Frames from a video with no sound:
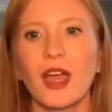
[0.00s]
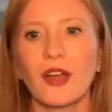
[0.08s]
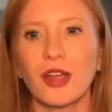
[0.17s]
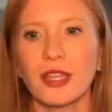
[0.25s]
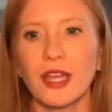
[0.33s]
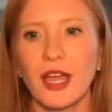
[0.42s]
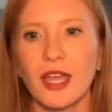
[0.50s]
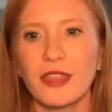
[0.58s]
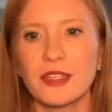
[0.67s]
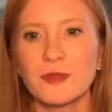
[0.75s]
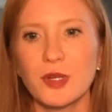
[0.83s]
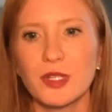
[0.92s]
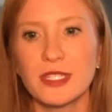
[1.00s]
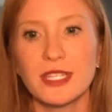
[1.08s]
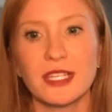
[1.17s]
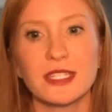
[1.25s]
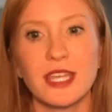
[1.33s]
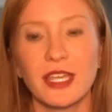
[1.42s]
Great. Uh, this person
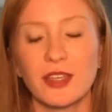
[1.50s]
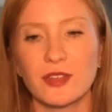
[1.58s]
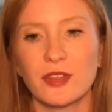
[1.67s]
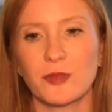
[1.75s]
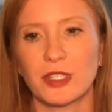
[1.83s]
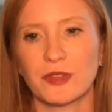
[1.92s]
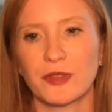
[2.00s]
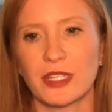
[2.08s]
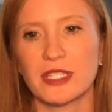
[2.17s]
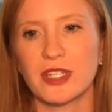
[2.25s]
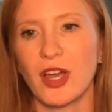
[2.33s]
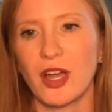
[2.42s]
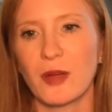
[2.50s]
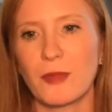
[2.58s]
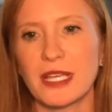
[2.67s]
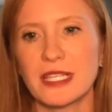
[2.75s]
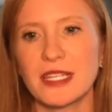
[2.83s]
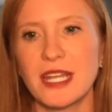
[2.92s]
says, Thank you so much for this talk. My
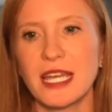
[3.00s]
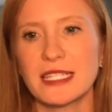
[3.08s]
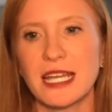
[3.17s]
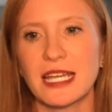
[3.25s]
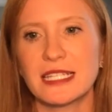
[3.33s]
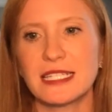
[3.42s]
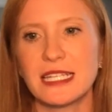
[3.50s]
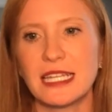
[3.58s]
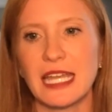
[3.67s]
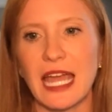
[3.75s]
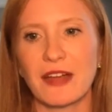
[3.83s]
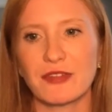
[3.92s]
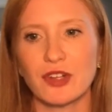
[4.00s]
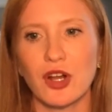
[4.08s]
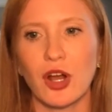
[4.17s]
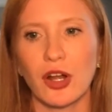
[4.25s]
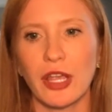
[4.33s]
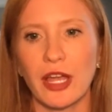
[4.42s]
son has an ICD after
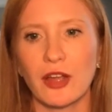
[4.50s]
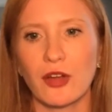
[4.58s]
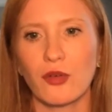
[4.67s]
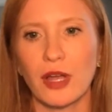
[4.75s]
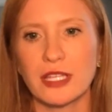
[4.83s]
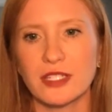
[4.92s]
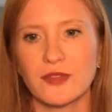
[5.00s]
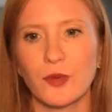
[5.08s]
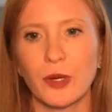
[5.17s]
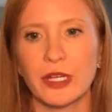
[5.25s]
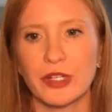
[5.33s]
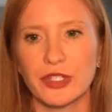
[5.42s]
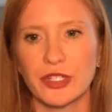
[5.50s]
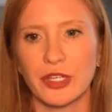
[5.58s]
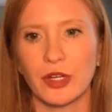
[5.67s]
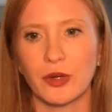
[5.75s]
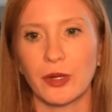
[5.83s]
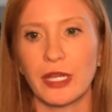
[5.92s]
cardiac arrest four years
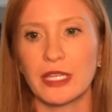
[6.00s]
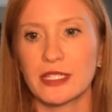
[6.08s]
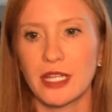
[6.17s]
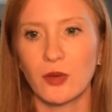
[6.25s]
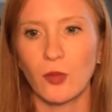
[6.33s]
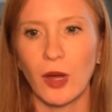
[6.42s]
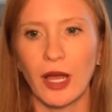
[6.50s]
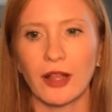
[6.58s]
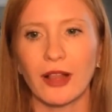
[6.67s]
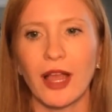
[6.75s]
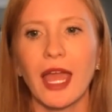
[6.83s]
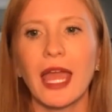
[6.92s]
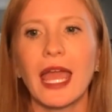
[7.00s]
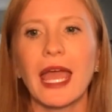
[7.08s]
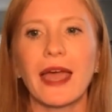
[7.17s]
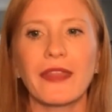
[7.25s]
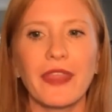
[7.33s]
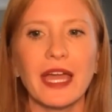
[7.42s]
ago. He has done well.
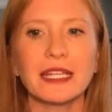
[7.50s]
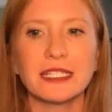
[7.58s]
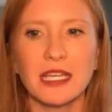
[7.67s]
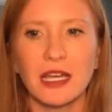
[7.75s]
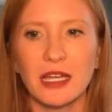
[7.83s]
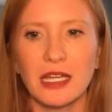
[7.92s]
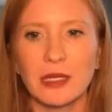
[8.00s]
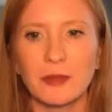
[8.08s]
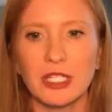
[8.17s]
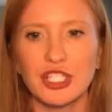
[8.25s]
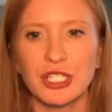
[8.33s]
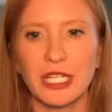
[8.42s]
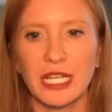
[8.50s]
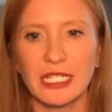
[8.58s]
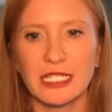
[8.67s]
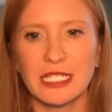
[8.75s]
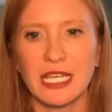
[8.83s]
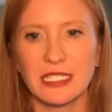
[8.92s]
At that time, genetic
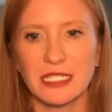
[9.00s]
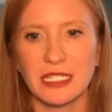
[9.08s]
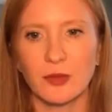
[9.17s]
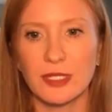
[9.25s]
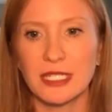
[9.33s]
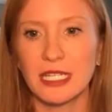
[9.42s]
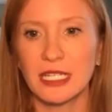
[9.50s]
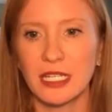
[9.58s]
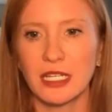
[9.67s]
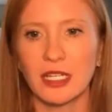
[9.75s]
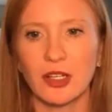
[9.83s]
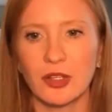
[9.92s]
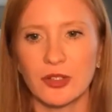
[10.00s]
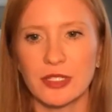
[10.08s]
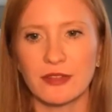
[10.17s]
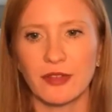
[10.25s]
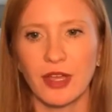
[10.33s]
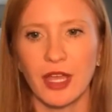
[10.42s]
testing was
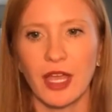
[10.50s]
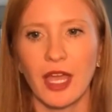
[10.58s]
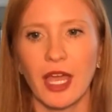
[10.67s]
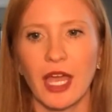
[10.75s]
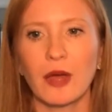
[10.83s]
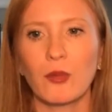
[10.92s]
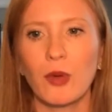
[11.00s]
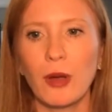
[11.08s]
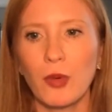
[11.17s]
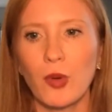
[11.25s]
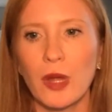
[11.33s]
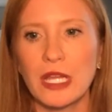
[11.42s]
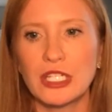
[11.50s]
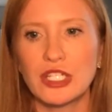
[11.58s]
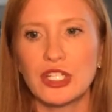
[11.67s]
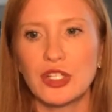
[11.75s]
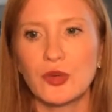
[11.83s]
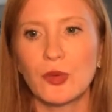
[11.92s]
inconclusive at what point do
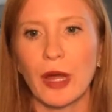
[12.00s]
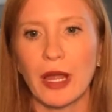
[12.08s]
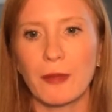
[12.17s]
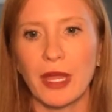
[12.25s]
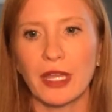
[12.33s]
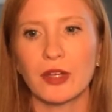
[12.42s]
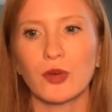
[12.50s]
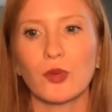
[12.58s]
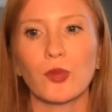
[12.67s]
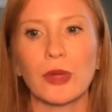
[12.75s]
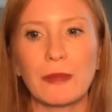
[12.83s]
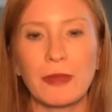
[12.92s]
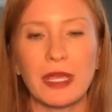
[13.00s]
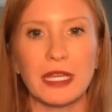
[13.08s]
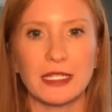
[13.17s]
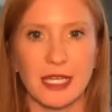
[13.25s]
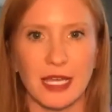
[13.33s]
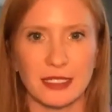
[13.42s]
you recommend
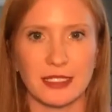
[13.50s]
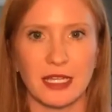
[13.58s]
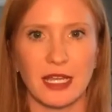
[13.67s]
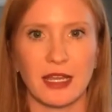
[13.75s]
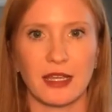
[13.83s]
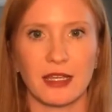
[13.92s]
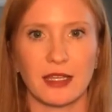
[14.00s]
repeat testing?